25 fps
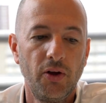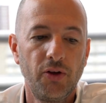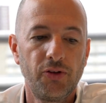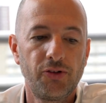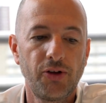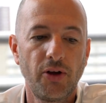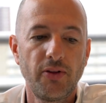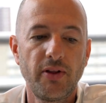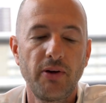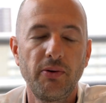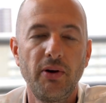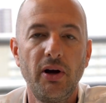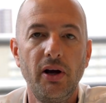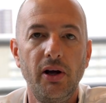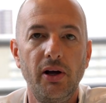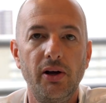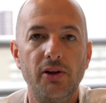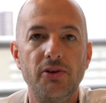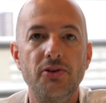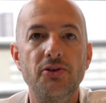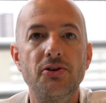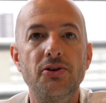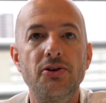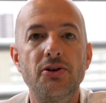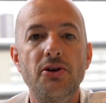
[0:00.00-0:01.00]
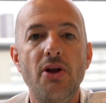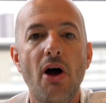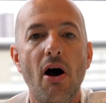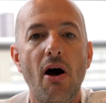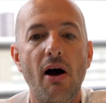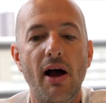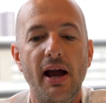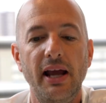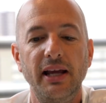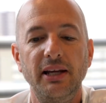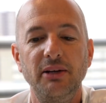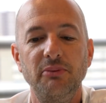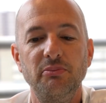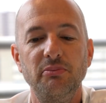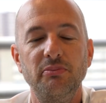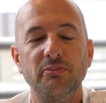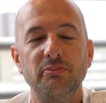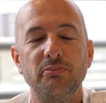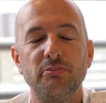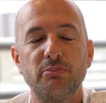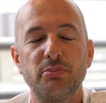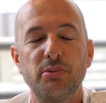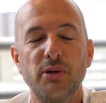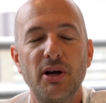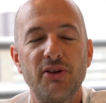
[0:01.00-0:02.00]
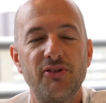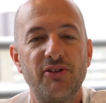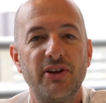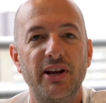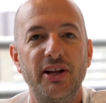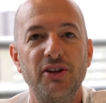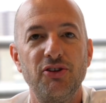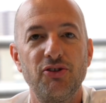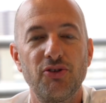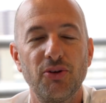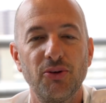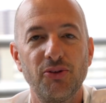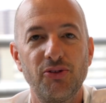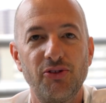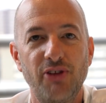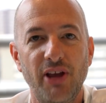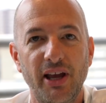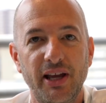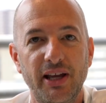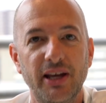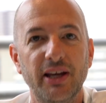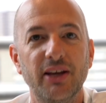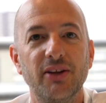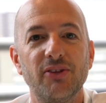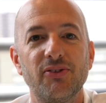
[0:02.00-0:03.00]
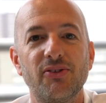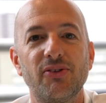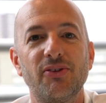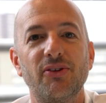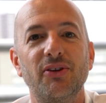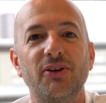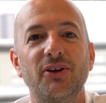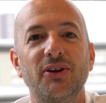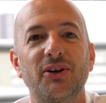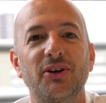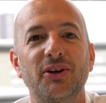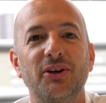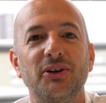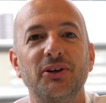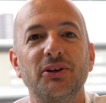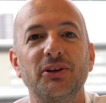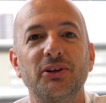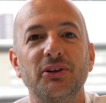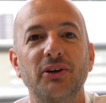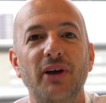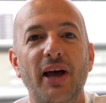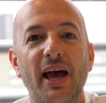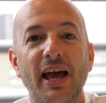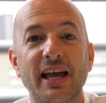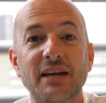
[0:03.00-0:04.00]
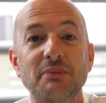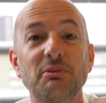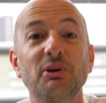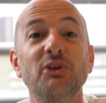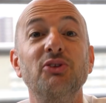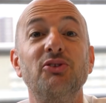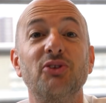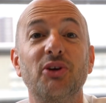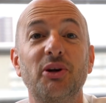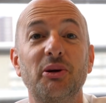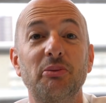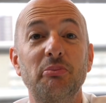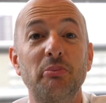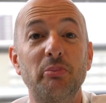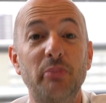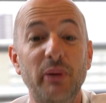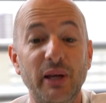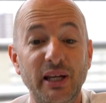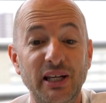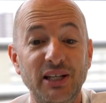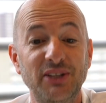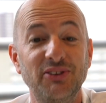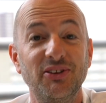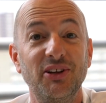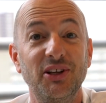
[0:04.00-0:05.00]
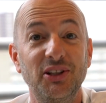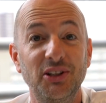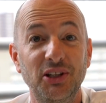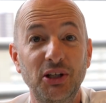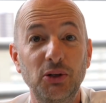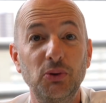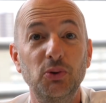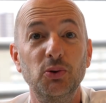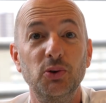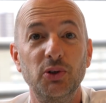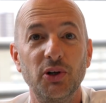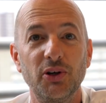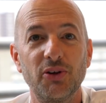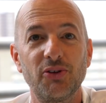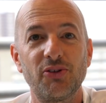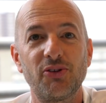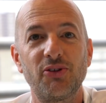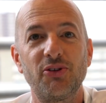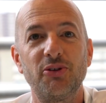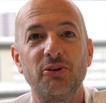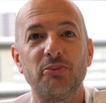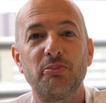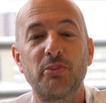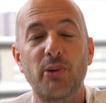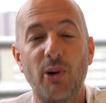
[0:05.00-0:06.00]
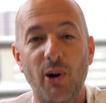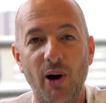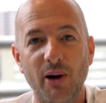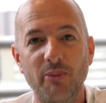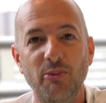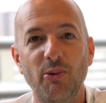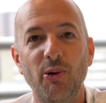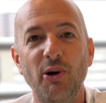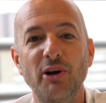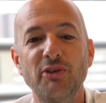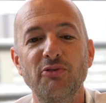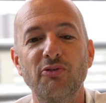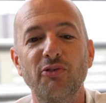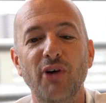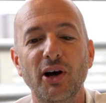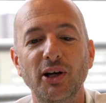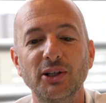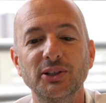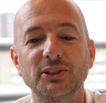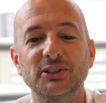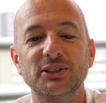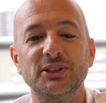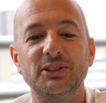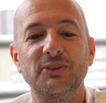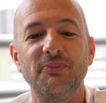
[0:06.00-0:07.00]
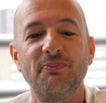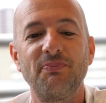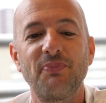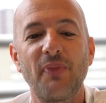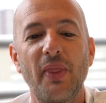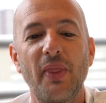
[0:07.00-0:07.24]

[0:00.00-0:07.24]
So there are 9 presidential tickets aiming to compete in the August primary votes.